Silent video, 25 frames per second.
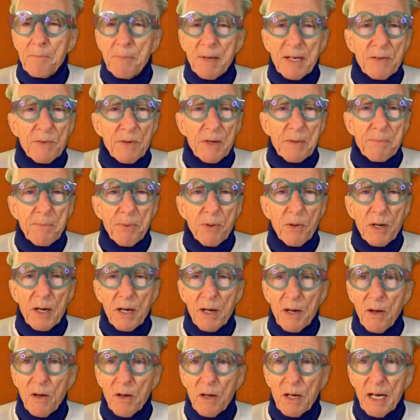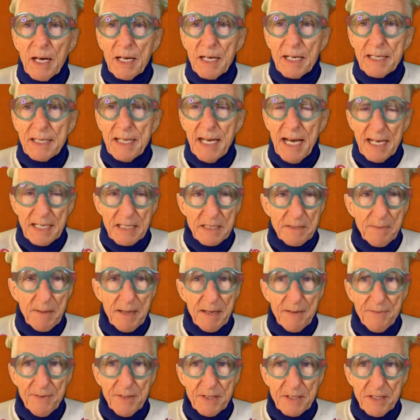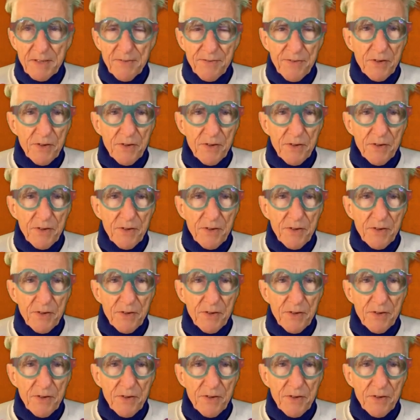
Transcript: a big report on all kind of tax benefits.